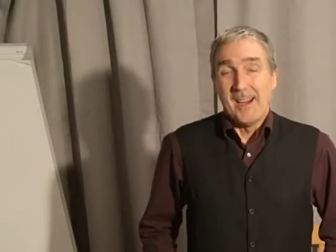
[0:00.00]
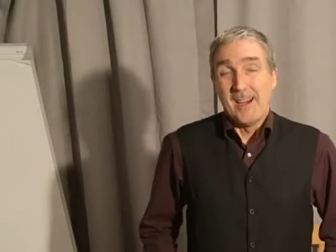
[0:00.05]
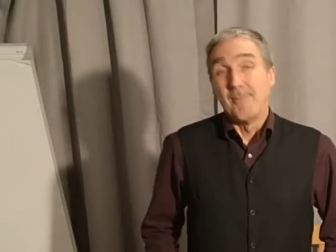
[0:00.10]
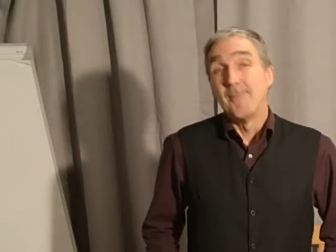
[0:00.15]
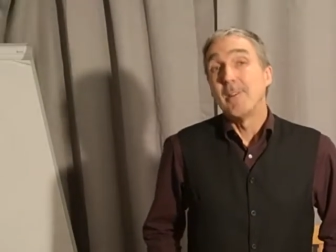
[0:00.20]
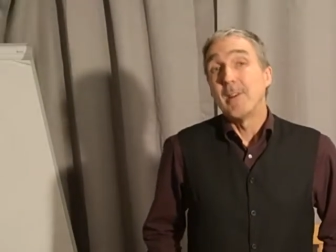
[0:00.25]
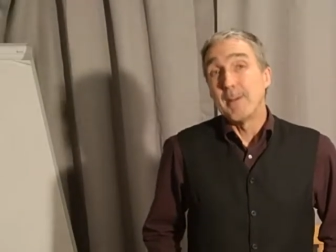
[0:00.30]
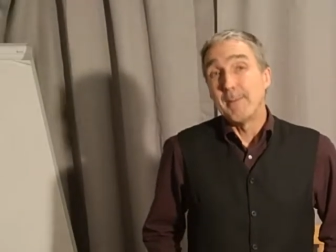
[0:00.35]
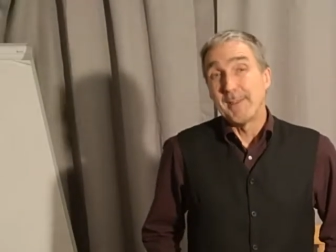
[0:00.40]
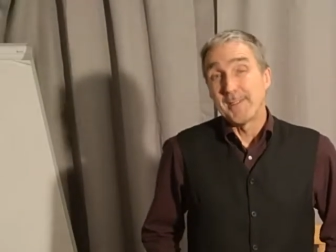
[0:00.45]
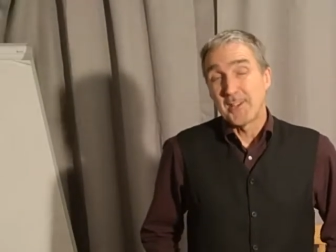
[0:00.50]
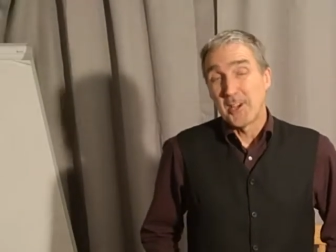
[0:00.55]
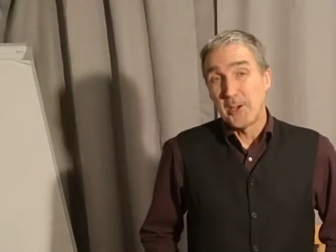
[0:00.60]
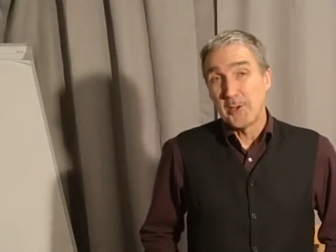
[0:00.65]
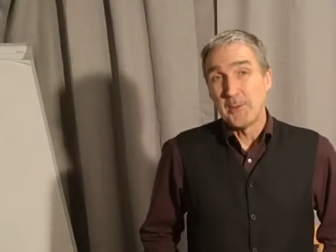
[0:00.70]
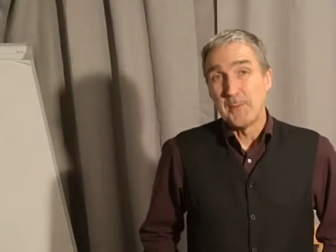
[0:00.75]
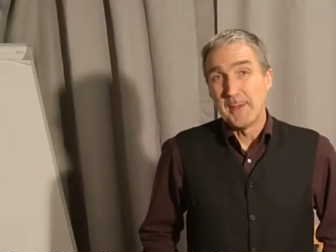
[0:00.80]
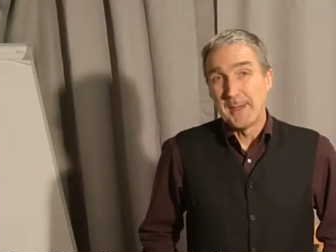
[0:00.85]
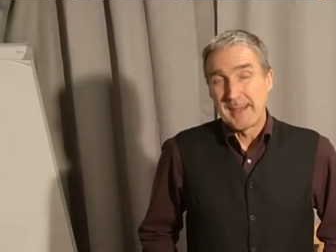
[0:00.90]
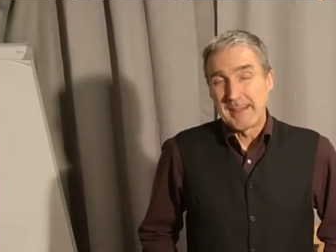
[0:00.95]
I'm very much
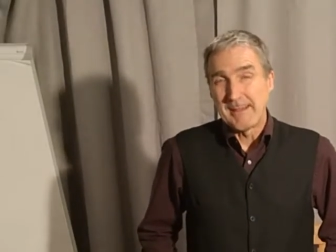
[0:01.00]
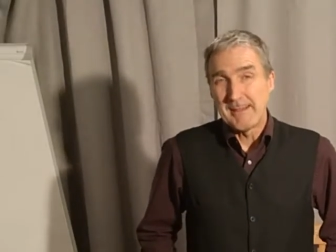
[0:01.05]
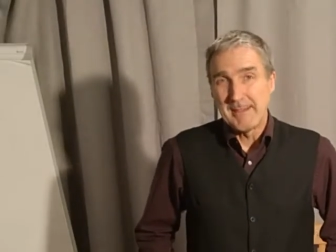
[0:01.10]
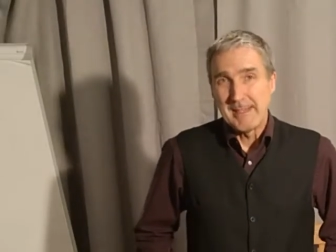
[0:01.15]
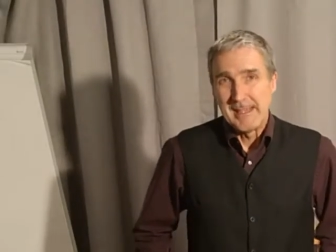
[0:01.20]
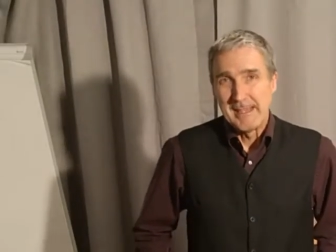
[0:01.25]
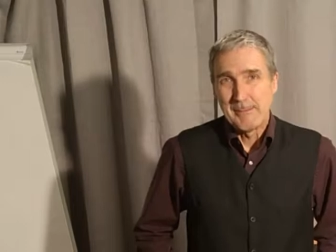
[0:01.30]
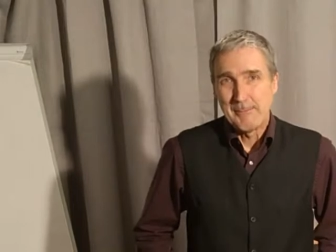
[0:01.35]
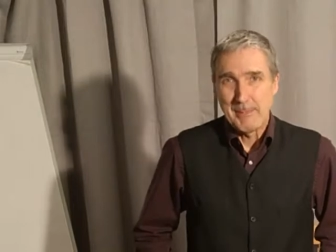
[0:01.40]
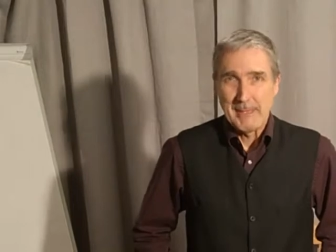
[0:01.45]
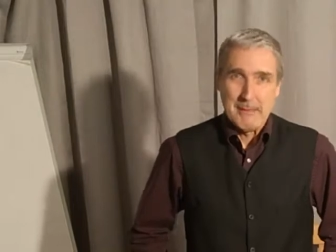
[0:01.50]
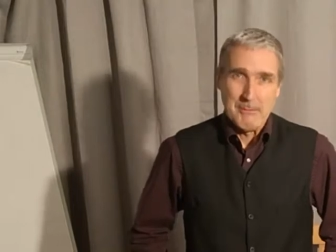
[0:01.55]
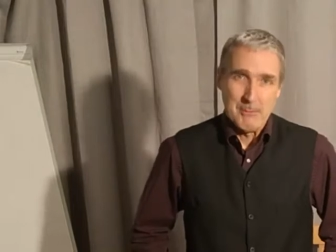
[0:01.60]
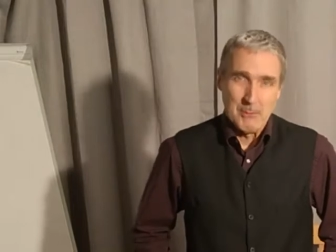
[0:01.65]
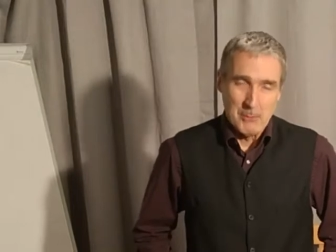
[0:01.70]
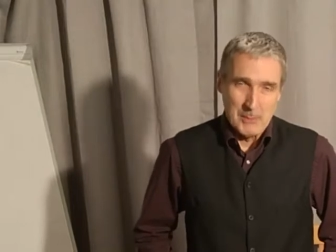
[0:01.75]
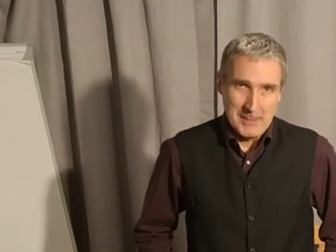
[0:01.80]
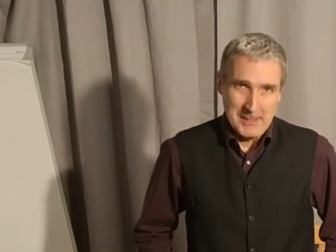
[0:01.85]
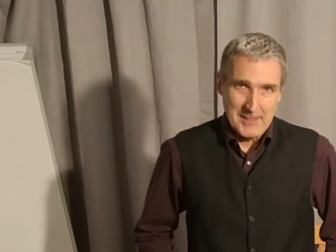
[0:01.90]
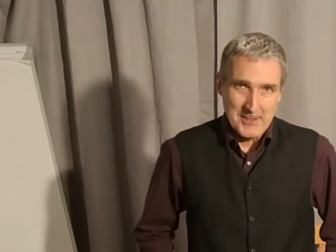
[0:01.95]
hoping
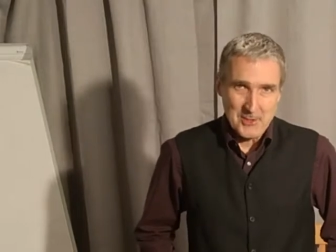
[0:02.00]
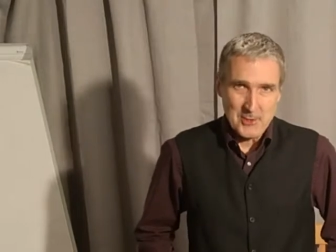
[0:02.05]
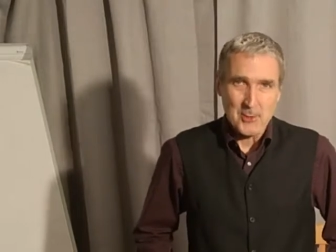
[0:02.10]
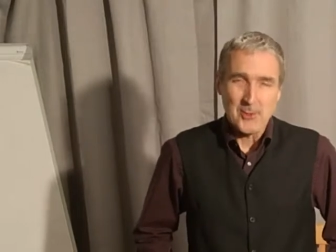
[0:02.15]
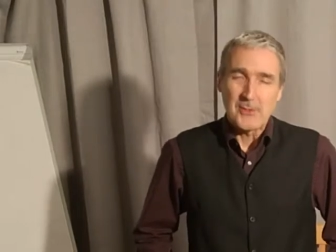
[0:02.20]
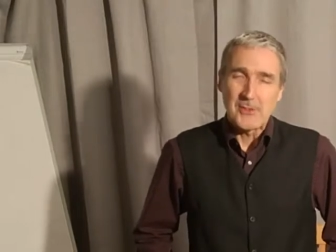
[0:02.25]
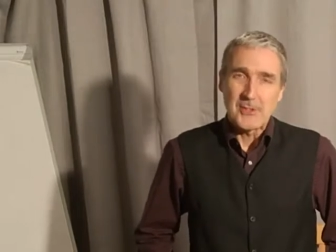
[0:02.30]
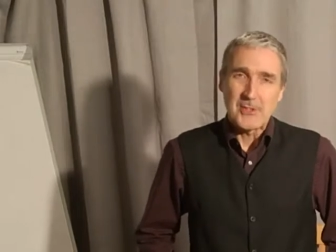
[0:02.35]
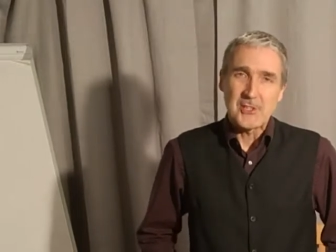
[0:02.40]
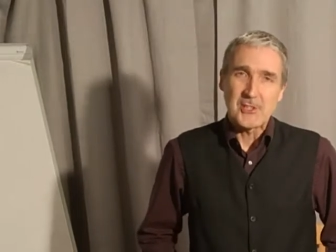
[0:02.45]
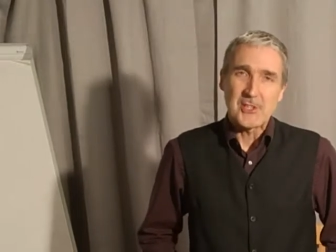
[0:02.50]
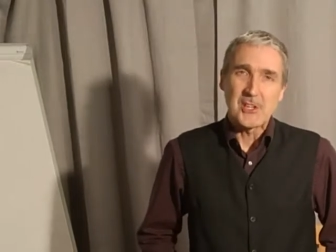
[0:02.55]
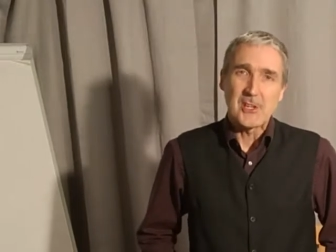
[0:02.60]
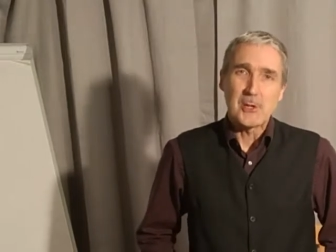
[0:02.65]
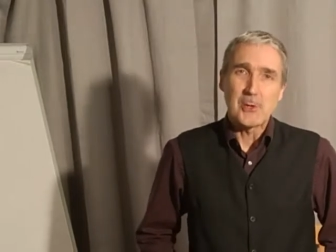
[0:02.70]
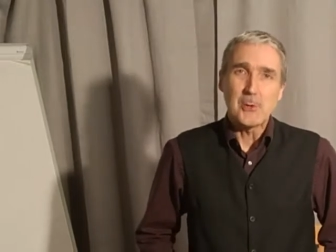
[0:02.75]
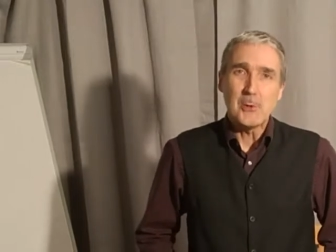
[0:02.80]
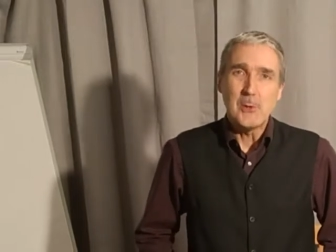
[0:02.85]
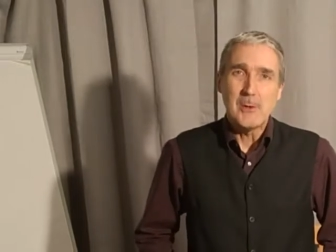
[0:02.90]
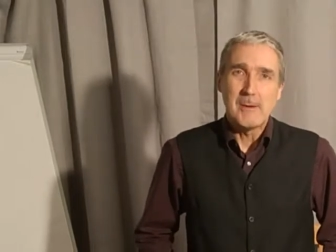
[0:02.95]
people will enjoy the
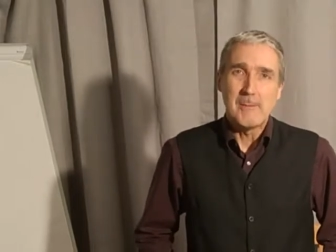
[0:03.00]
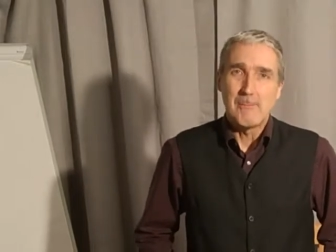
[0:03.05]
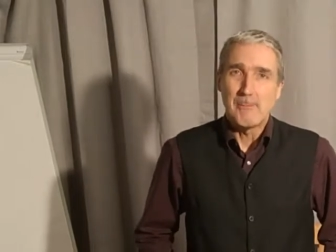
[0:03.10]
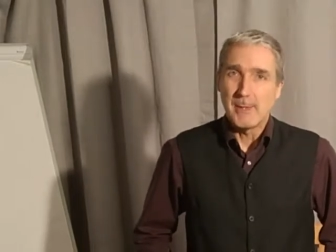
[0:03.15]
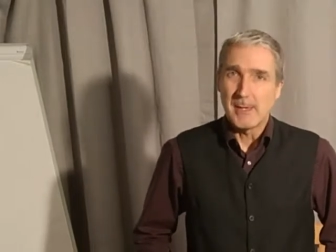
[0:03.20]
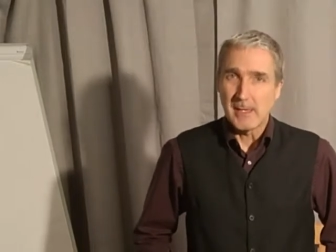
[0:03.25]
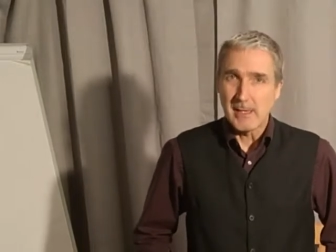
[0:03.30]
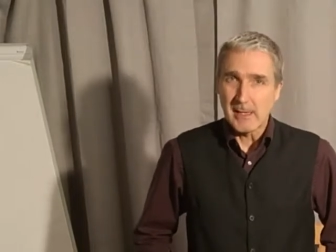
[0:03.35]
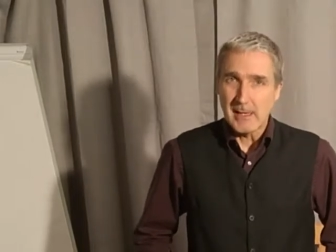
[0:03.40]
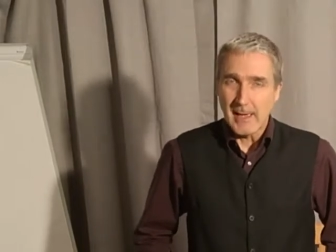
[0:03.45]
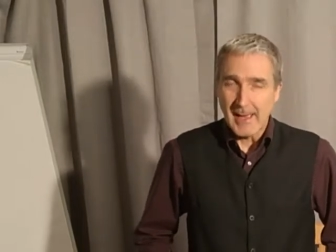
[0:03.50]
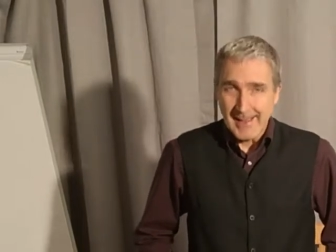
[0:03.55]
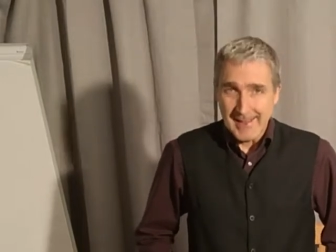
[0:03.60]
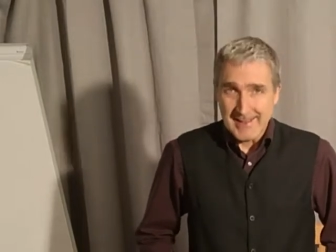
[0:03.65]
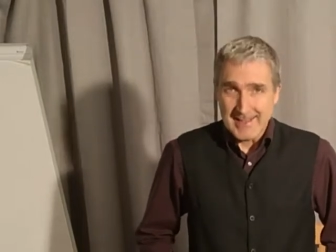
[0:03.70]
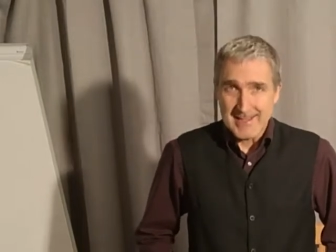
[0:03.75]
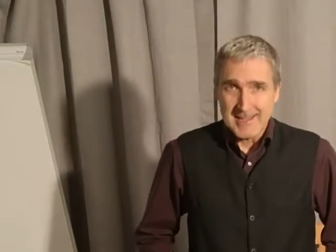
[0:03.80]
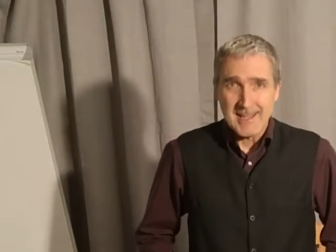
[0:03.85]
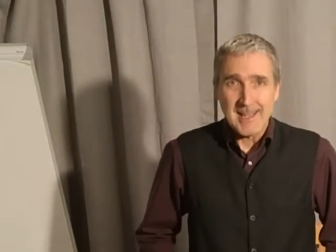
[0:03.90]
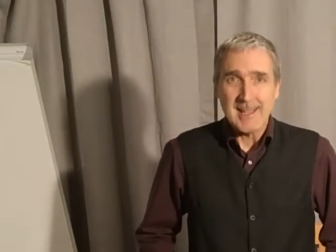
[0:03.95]
show, be
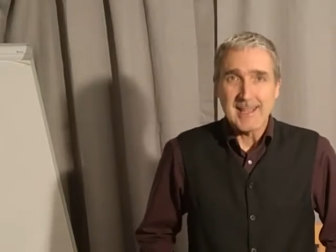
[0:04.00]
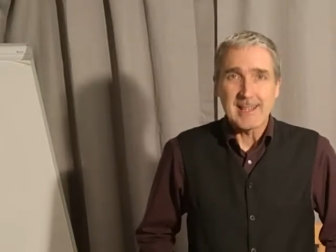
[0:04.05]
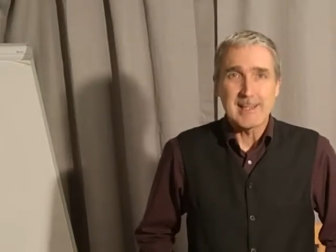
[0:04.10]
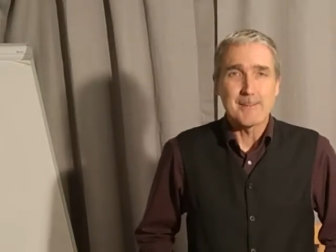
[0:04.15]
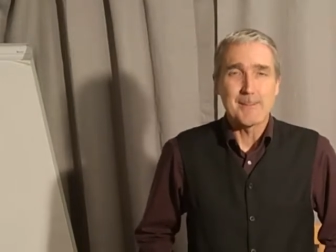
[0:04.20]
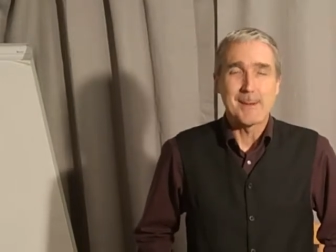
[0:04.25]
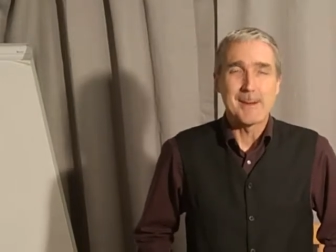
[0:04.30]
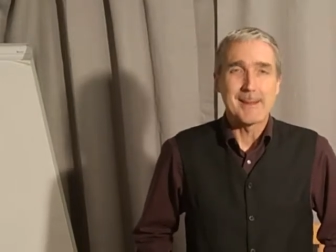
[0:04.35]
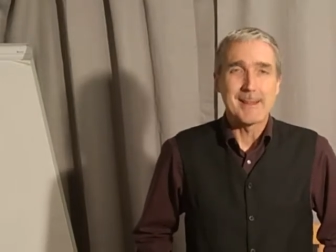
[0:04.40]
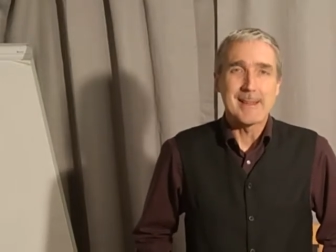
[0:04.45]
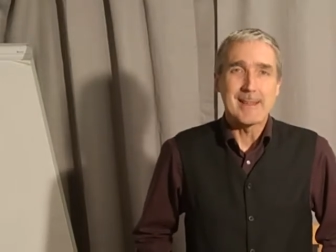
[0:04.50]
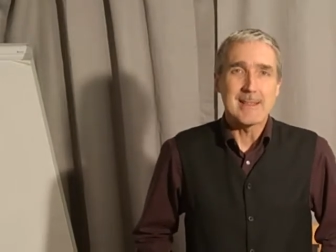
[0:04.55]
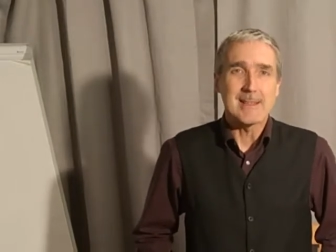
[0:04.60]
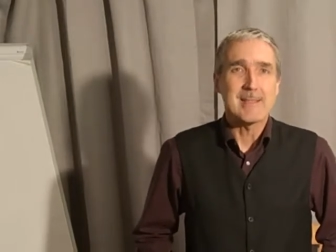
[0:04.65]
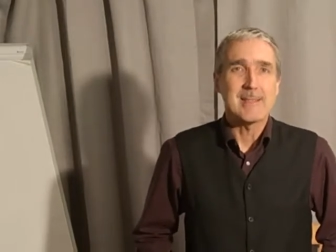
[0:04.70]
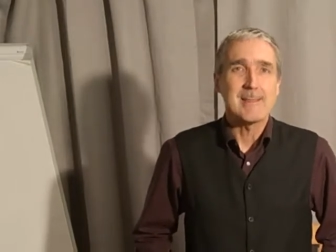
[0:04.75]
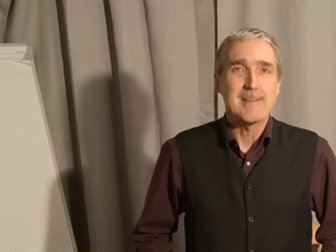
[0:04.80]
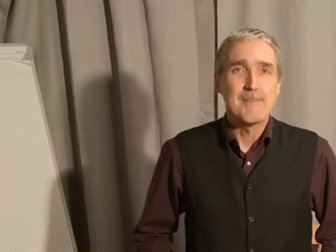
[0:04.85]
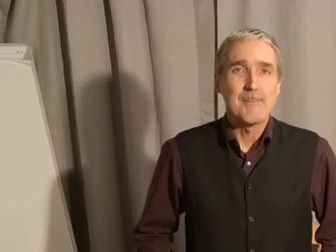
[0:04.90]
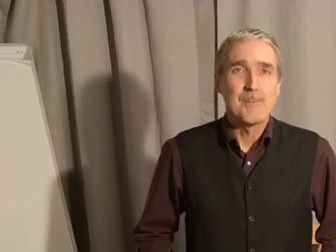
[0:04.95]
entertained by
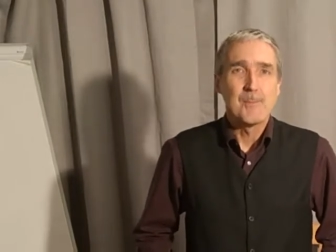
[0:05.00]
it,